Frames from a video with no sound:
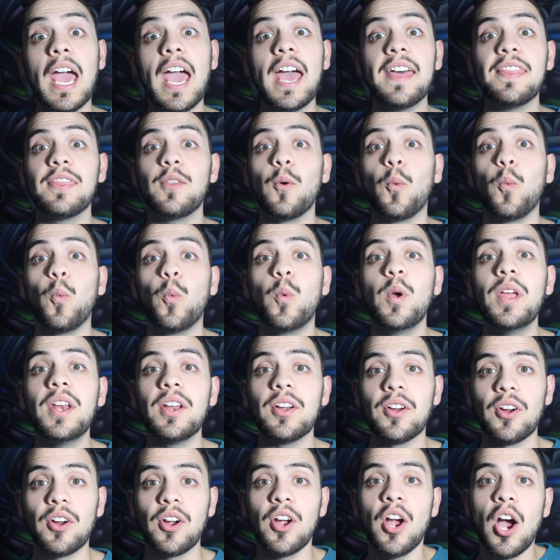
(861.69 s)
And the
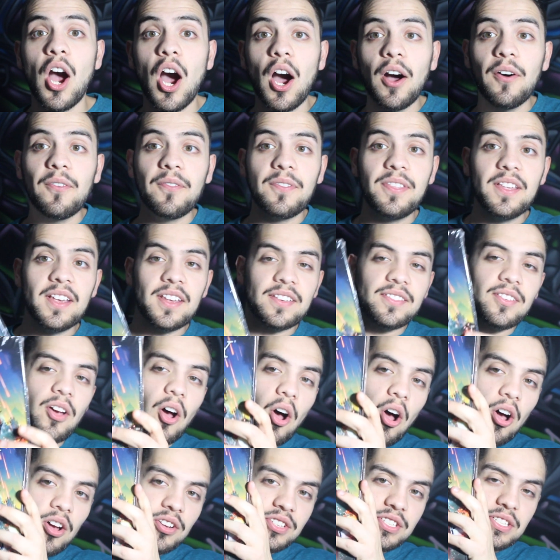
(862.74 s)
winner of this
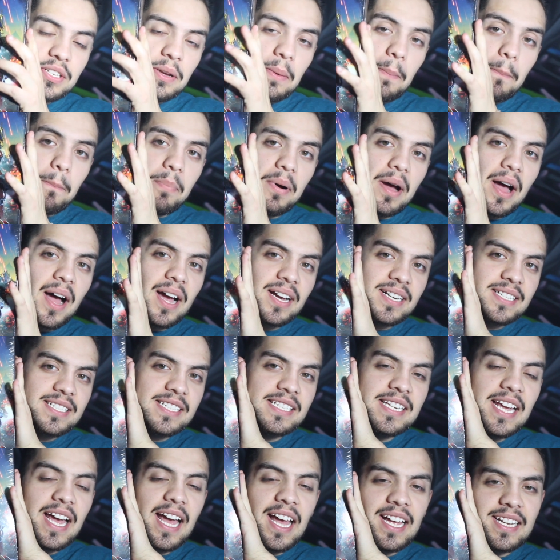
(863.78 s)
awesome box
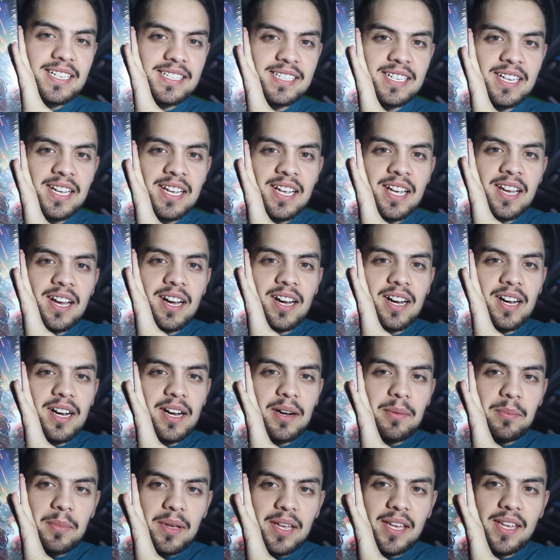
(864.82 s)
set
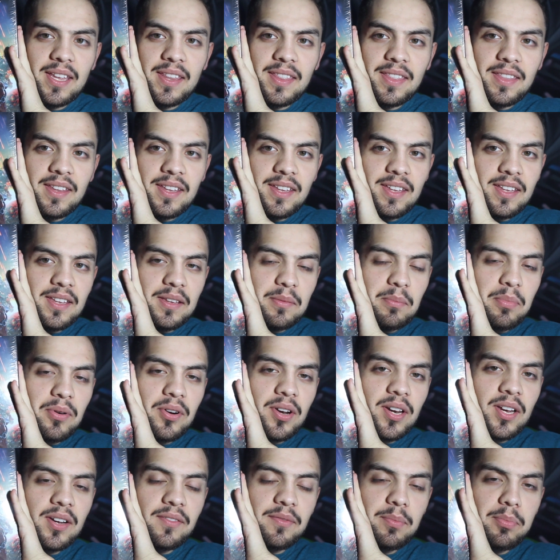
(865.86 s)
um, in the
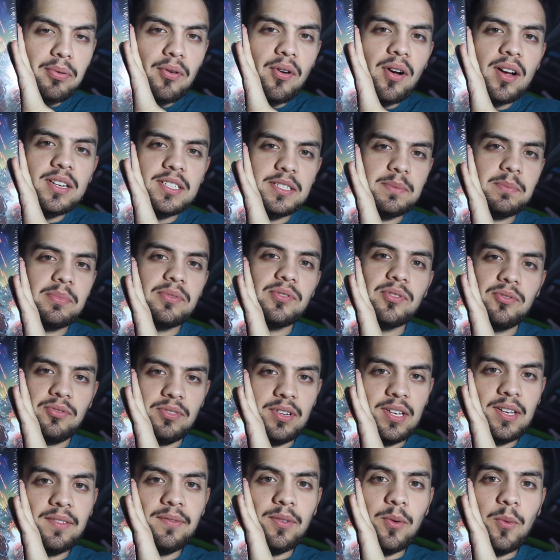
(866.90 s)
Burning of
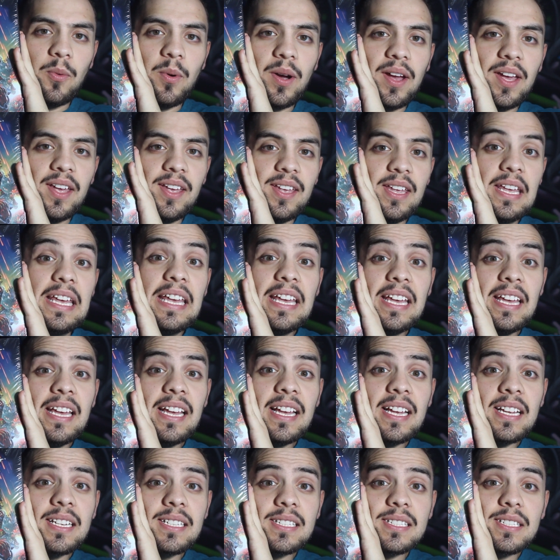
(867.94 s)
Prospero giveaway
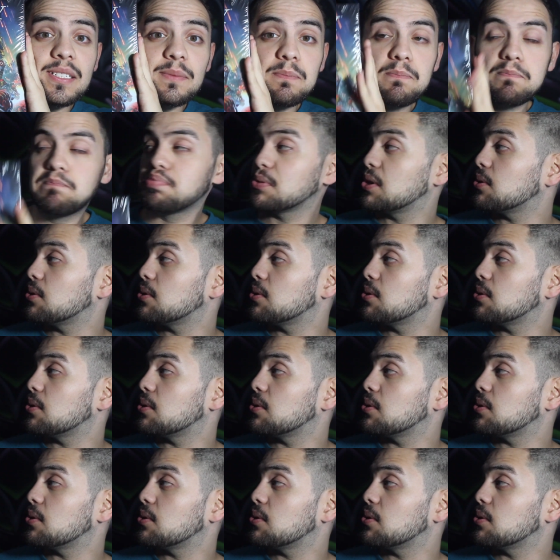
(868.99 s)
is